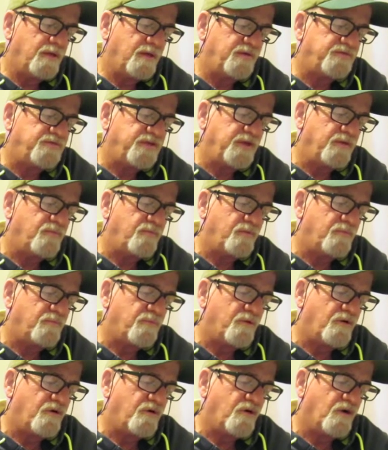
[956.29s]
and Stephen
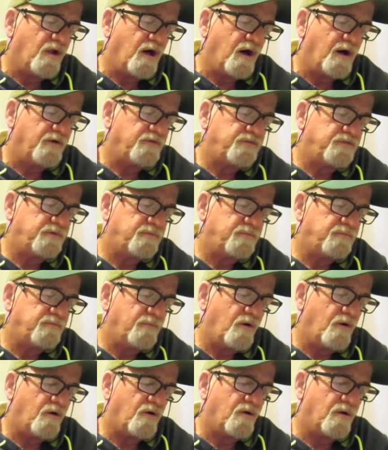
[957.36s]
Byrne lost.
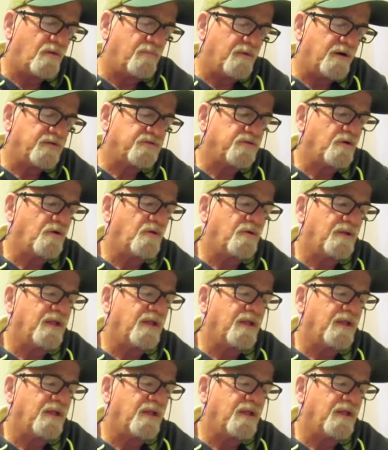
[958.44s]
Oromato